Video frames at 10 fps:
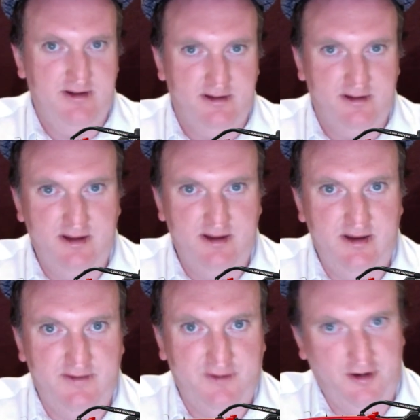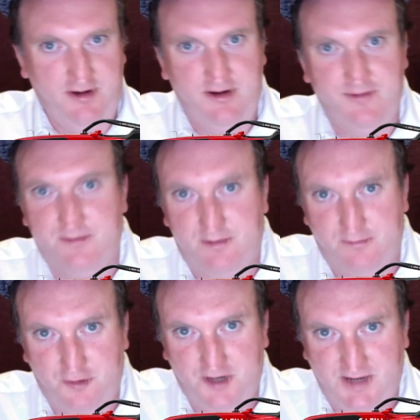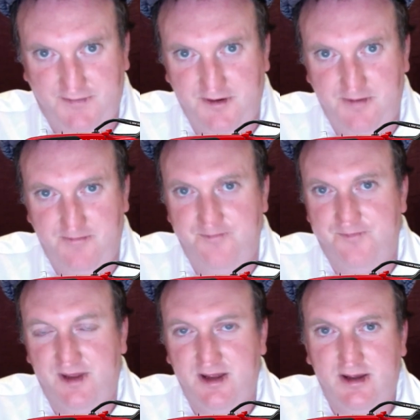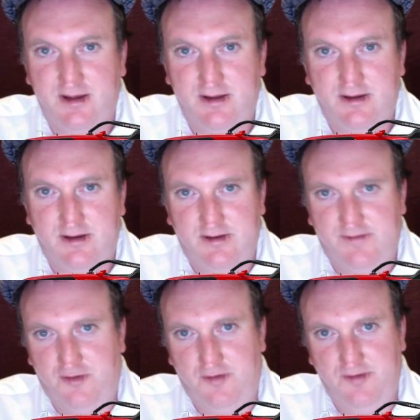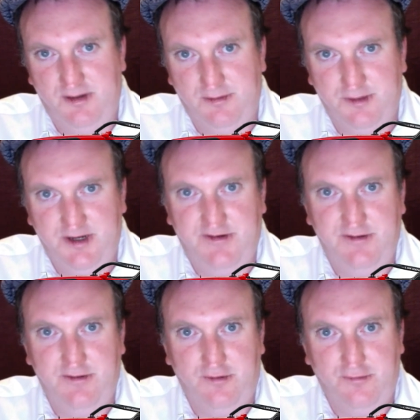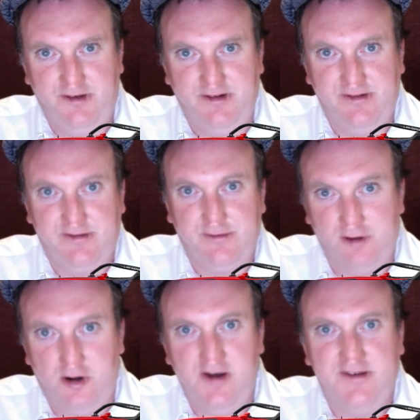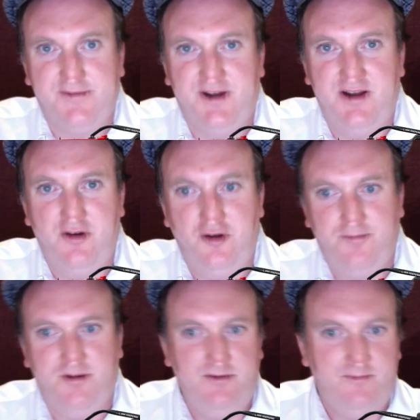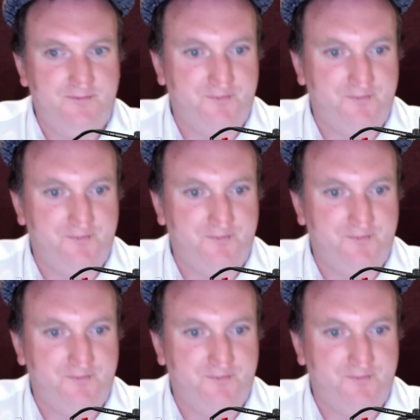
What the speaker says: and they've got a rookie from Formula Regional, which is Lawrence van Hoopen.